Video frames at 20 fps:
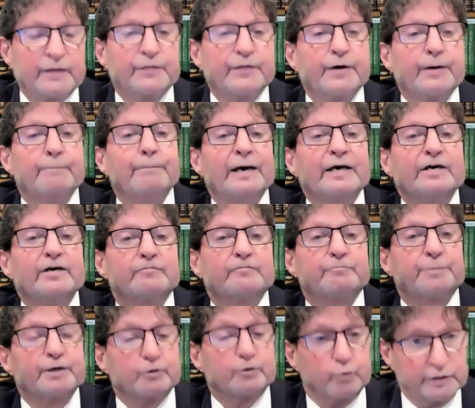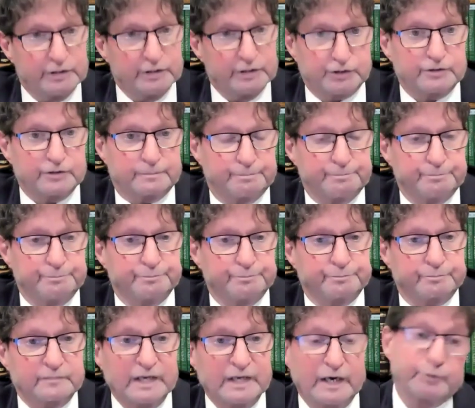There may have been a reason,
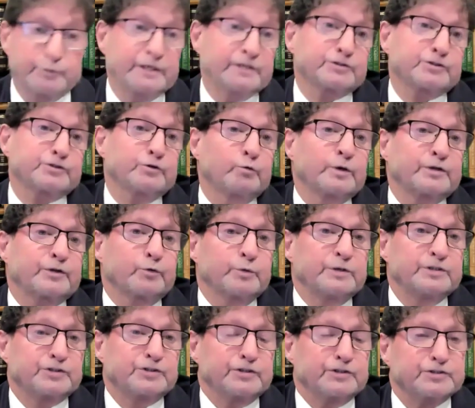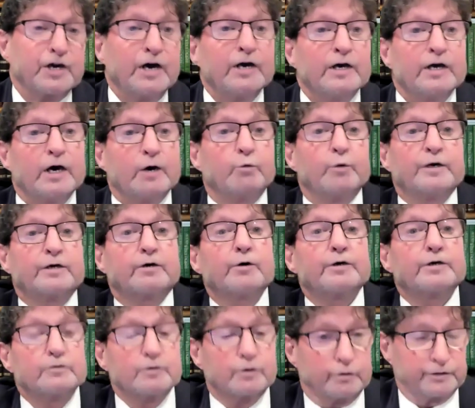and we're not sure what the reason is. And we're
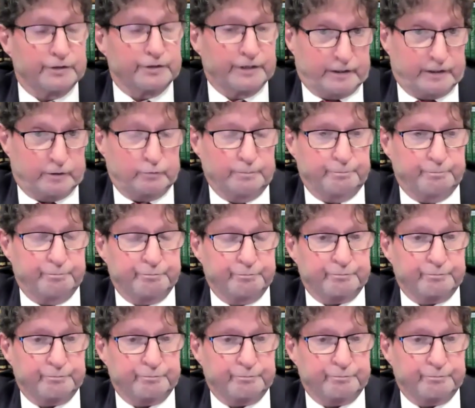going to learn now.